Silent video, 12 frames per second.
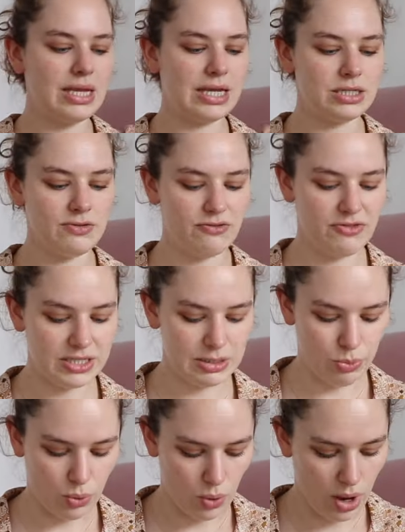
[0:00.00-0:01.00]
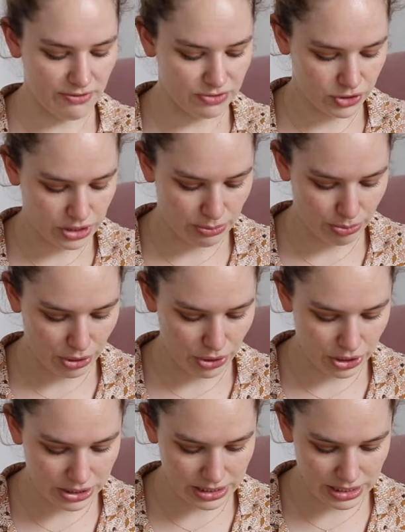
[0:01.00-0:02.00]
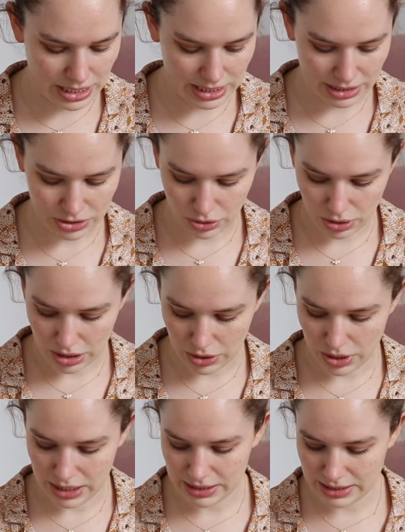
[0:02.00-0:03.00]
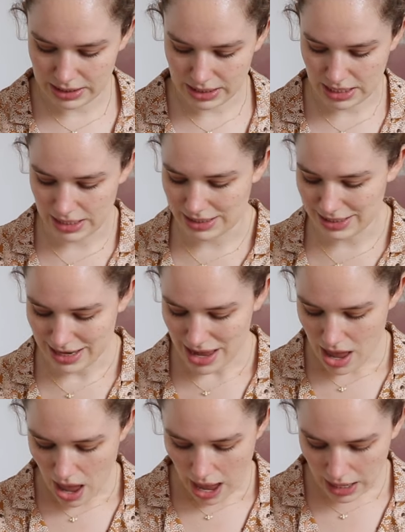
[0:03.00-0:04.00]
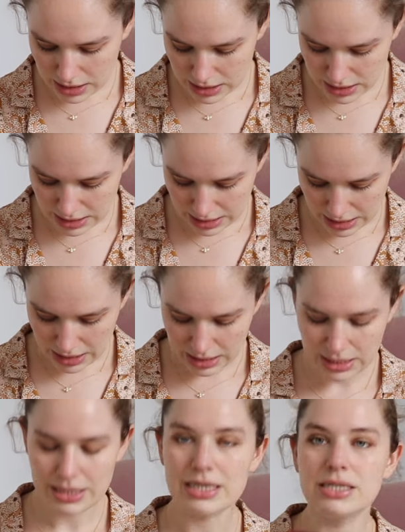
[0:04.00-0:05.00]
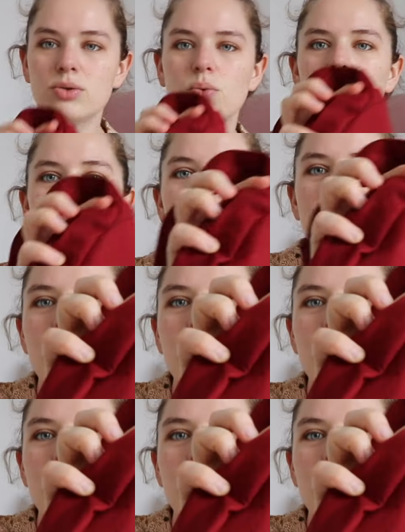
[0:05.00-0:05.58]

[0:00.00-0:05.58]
that's visible I've done in burgundy, and I don't think you can see it. Actually, there's one